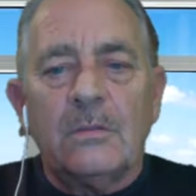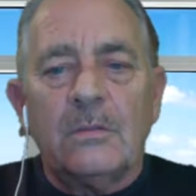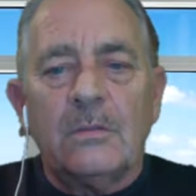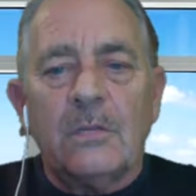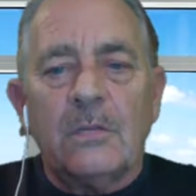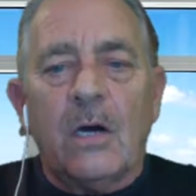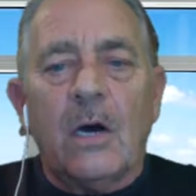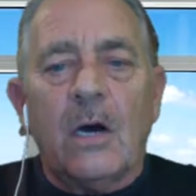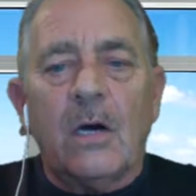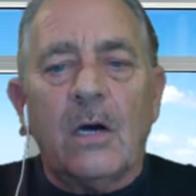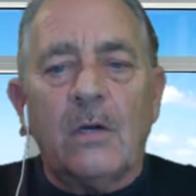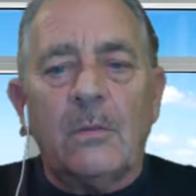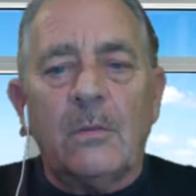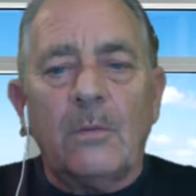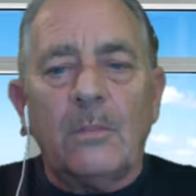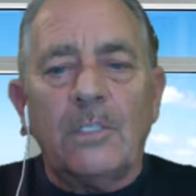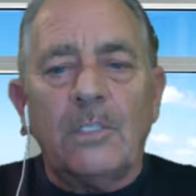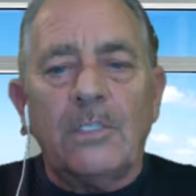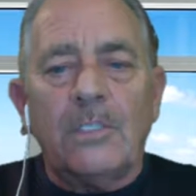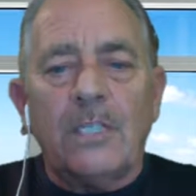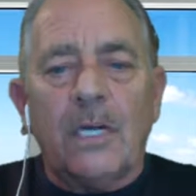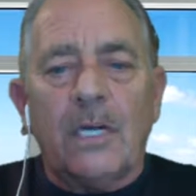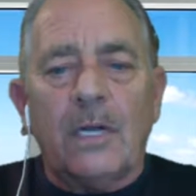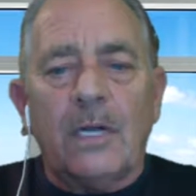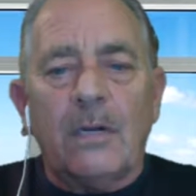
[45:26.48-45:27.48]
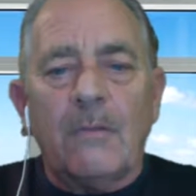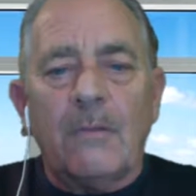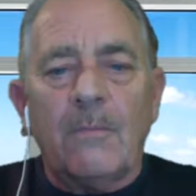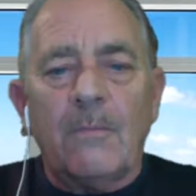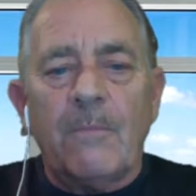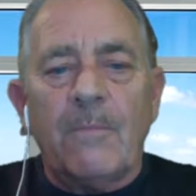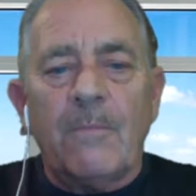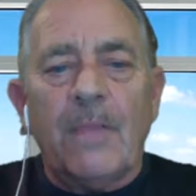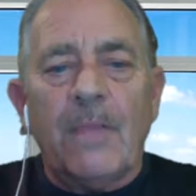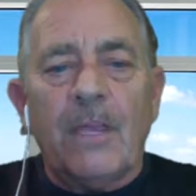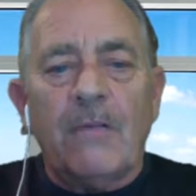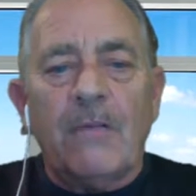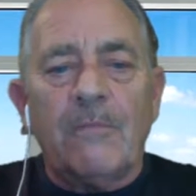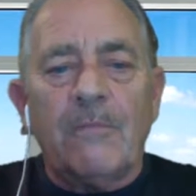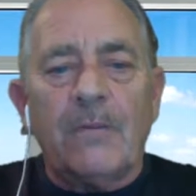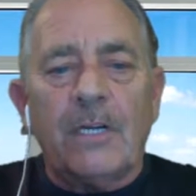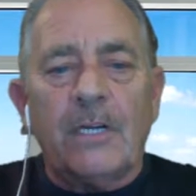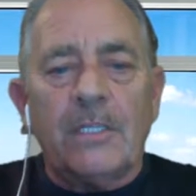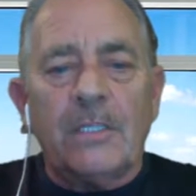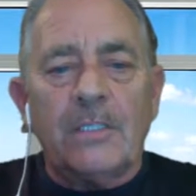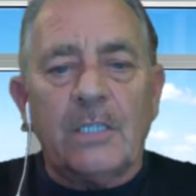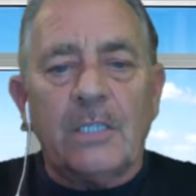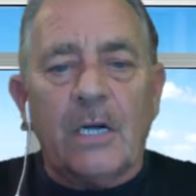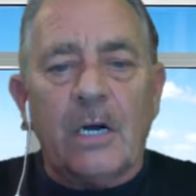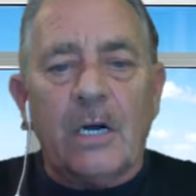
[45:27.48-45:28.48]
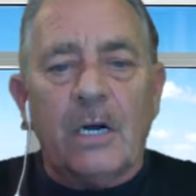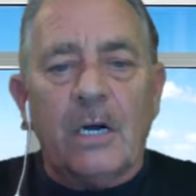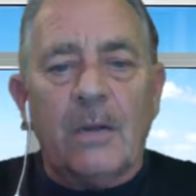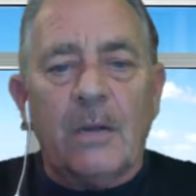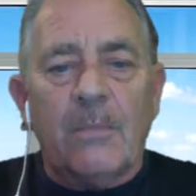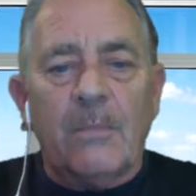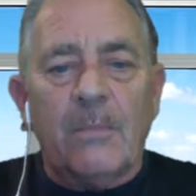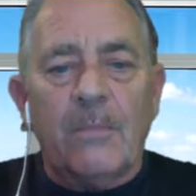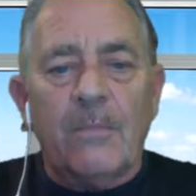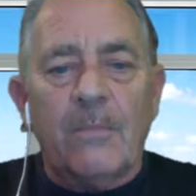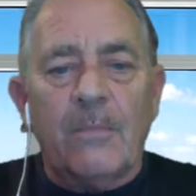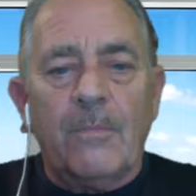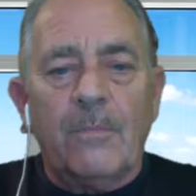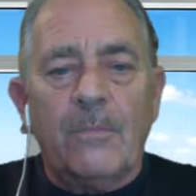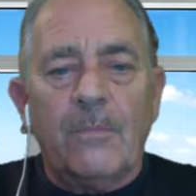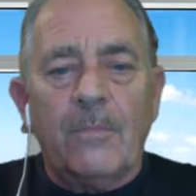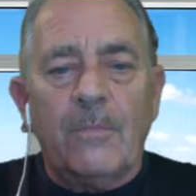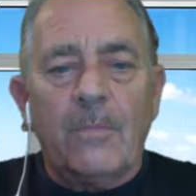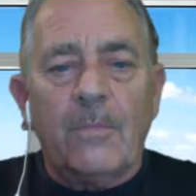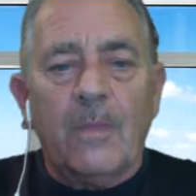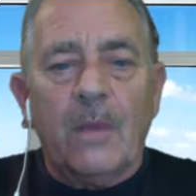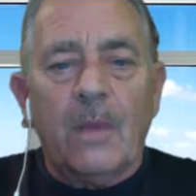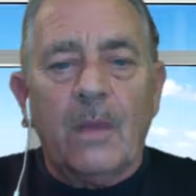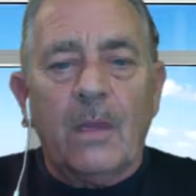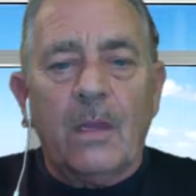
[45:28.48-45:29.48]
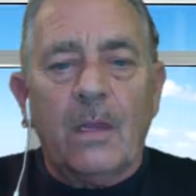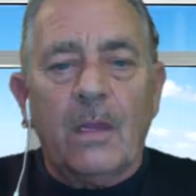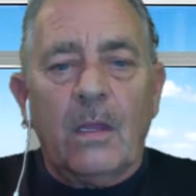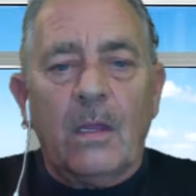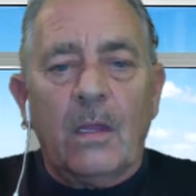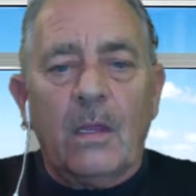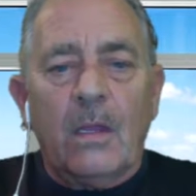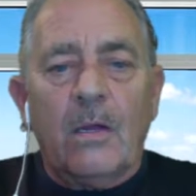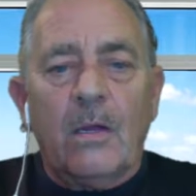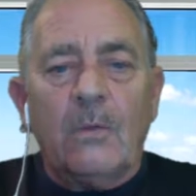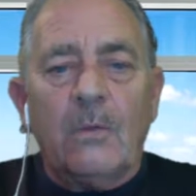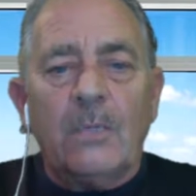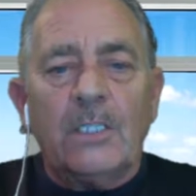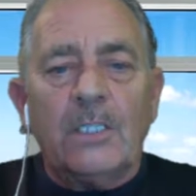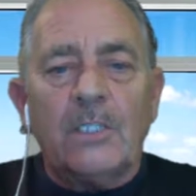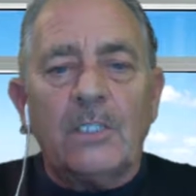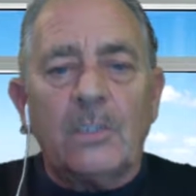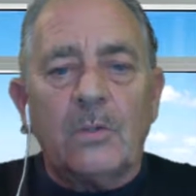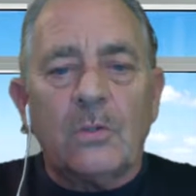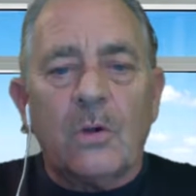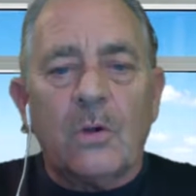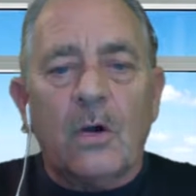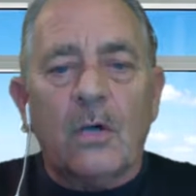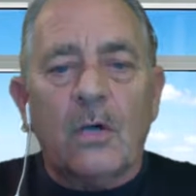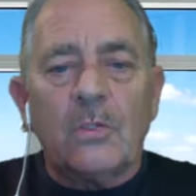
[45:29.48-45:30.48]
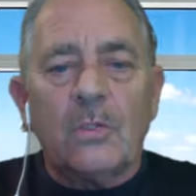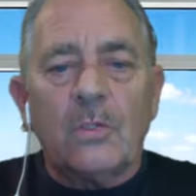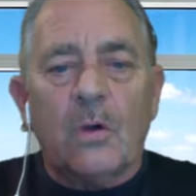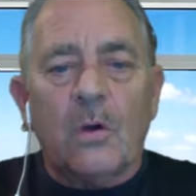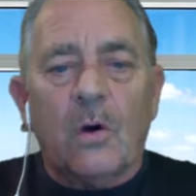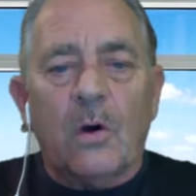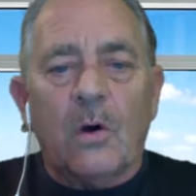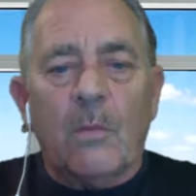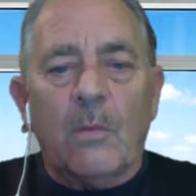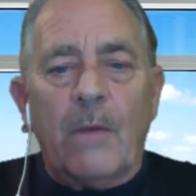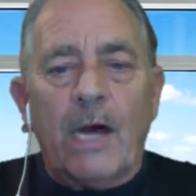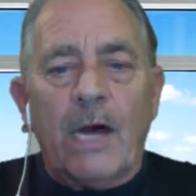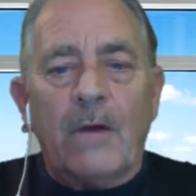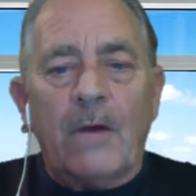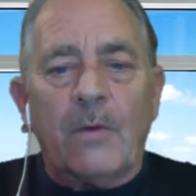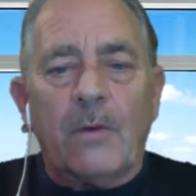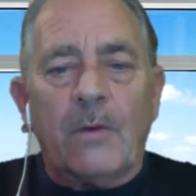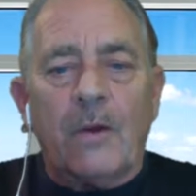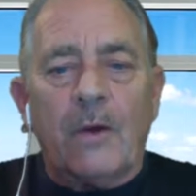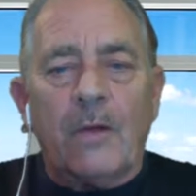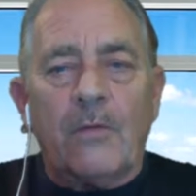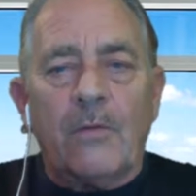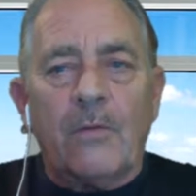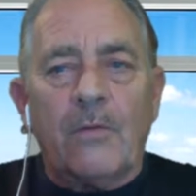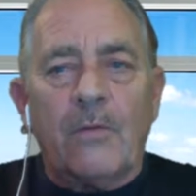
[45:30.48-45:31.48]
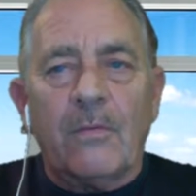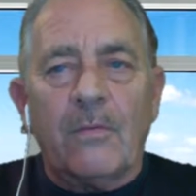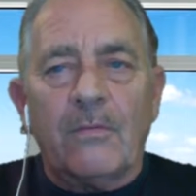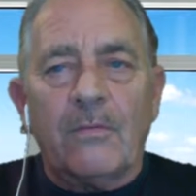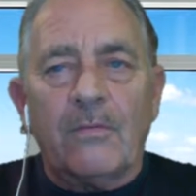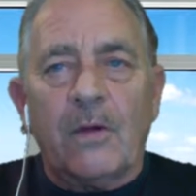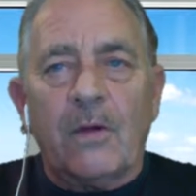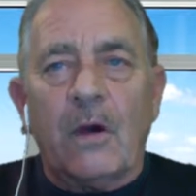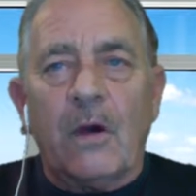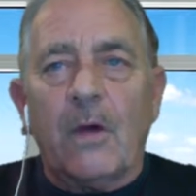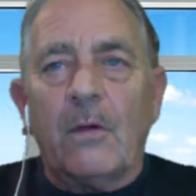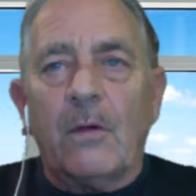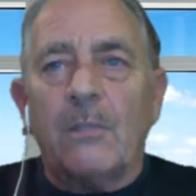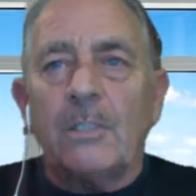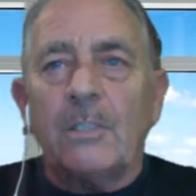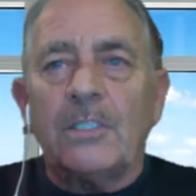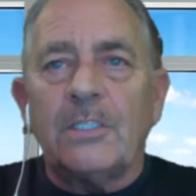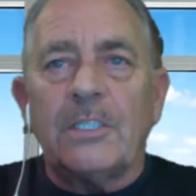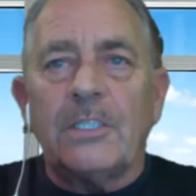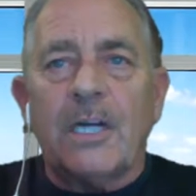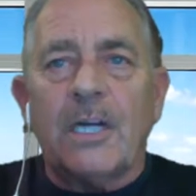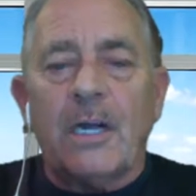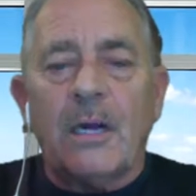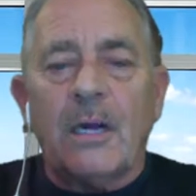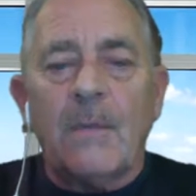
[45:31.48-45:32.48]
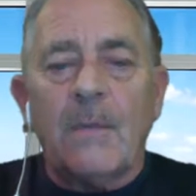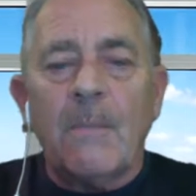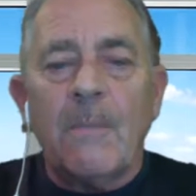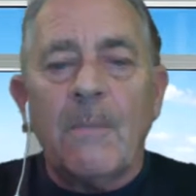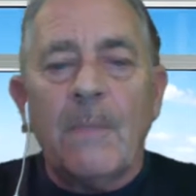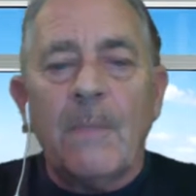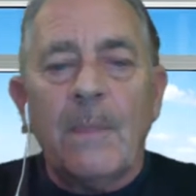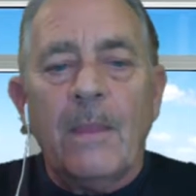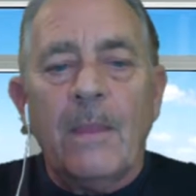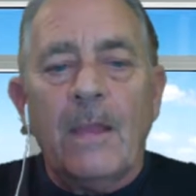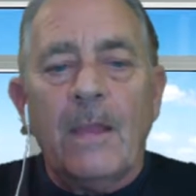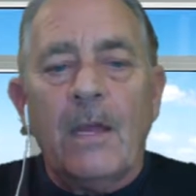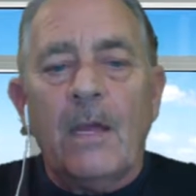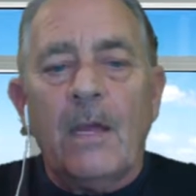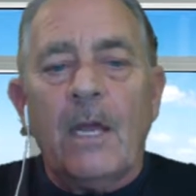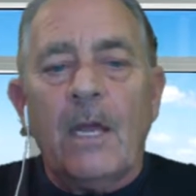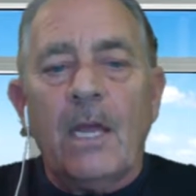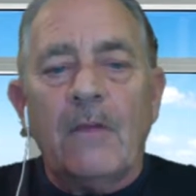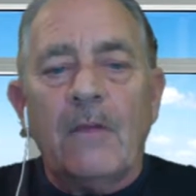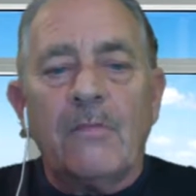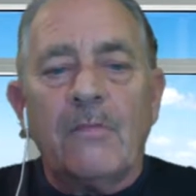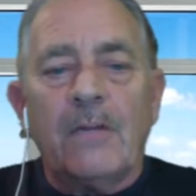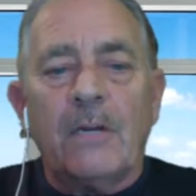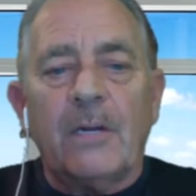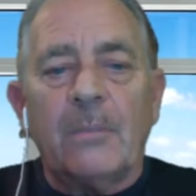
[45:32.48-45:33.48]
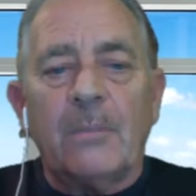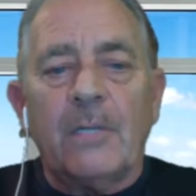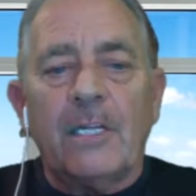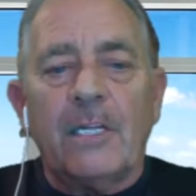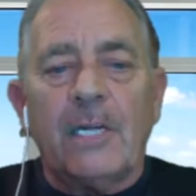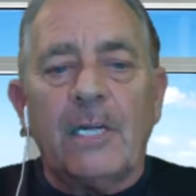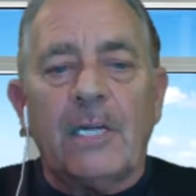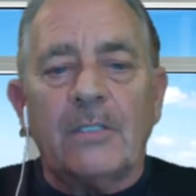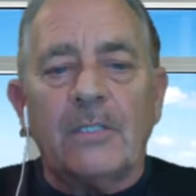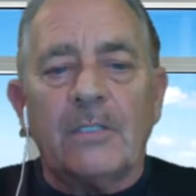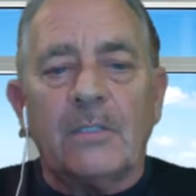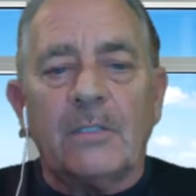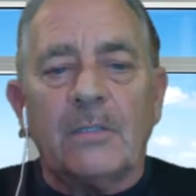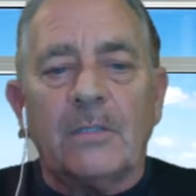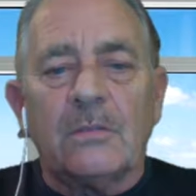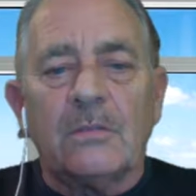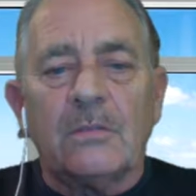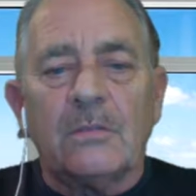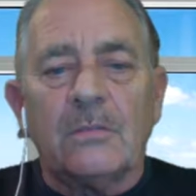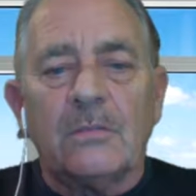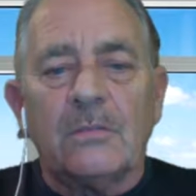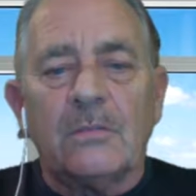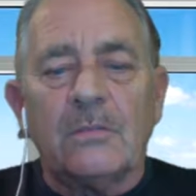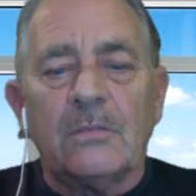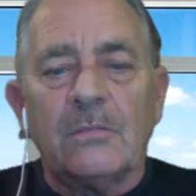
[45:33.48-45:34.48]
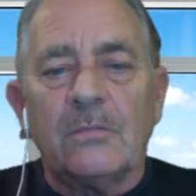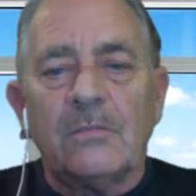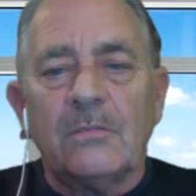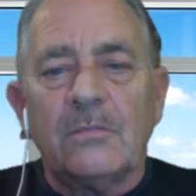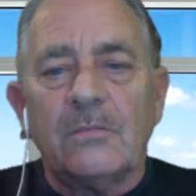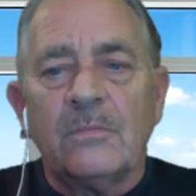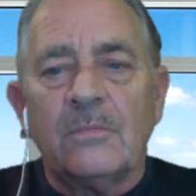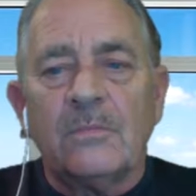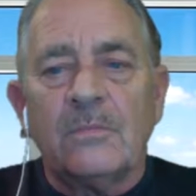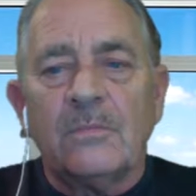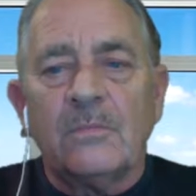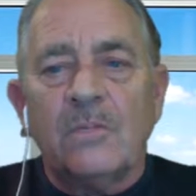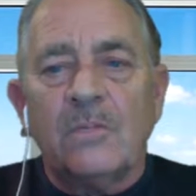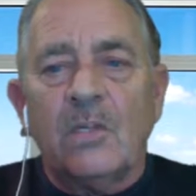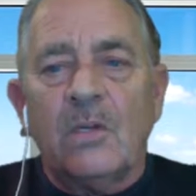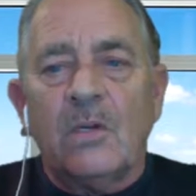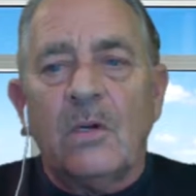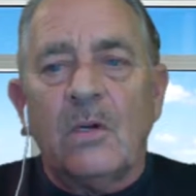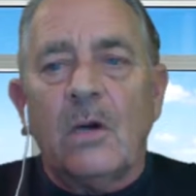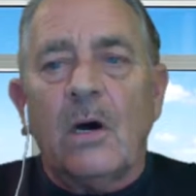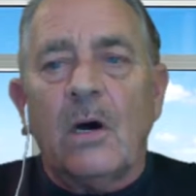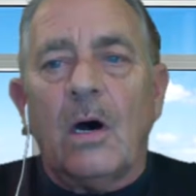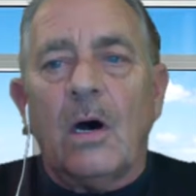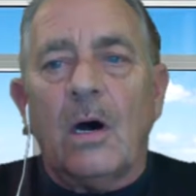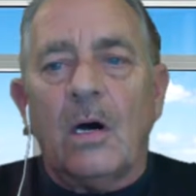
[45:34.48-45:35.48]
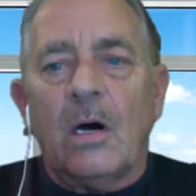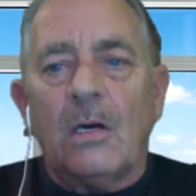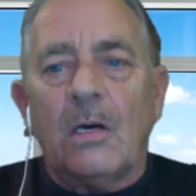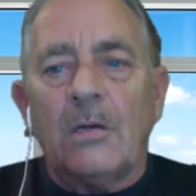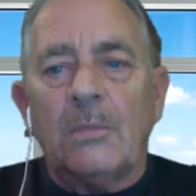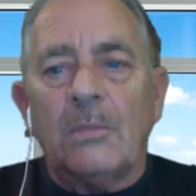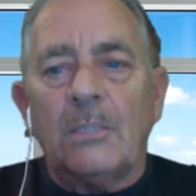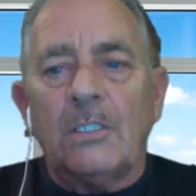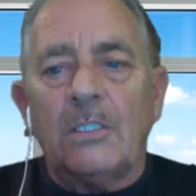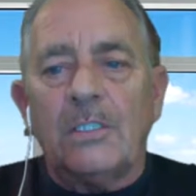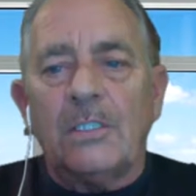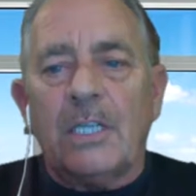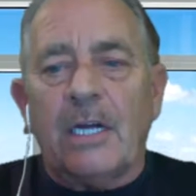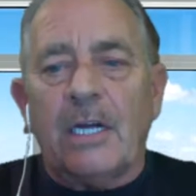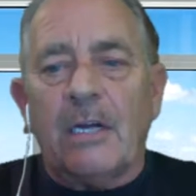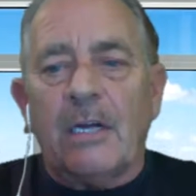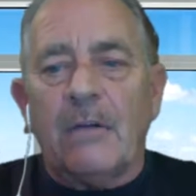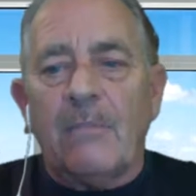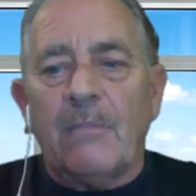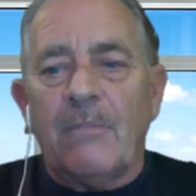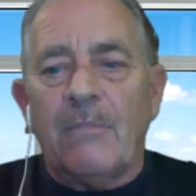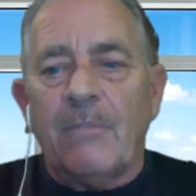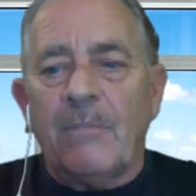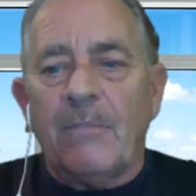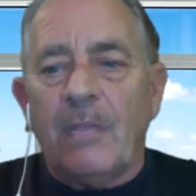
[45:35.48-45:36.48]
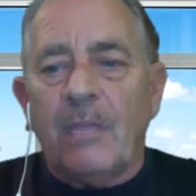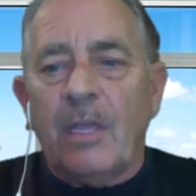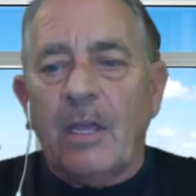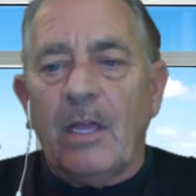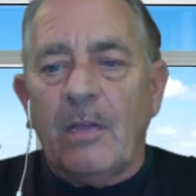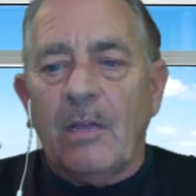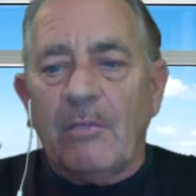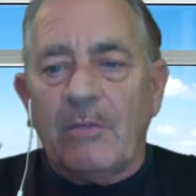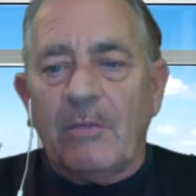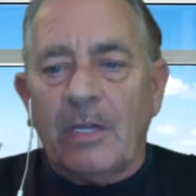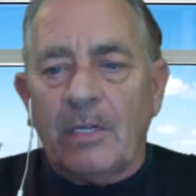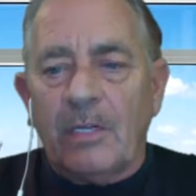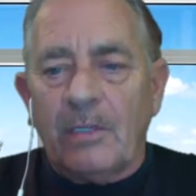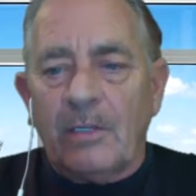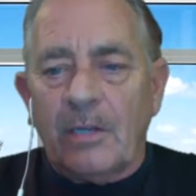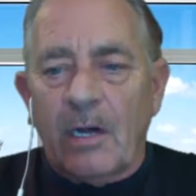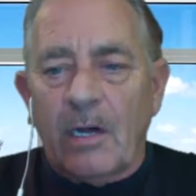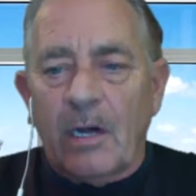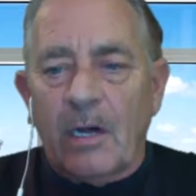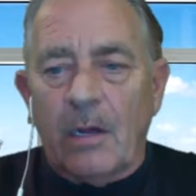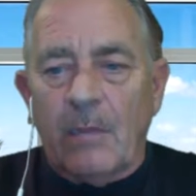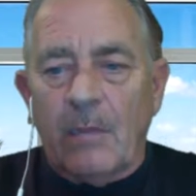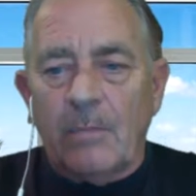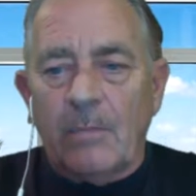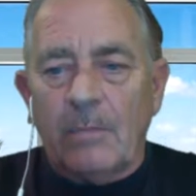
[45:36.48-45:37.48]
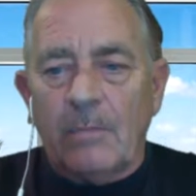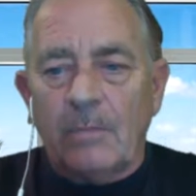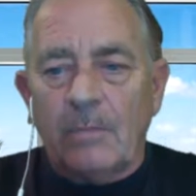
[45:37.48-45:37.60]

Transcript: 100% infinite time, and be strong to all boundaries for 100% infinite potential, 100% infinite time,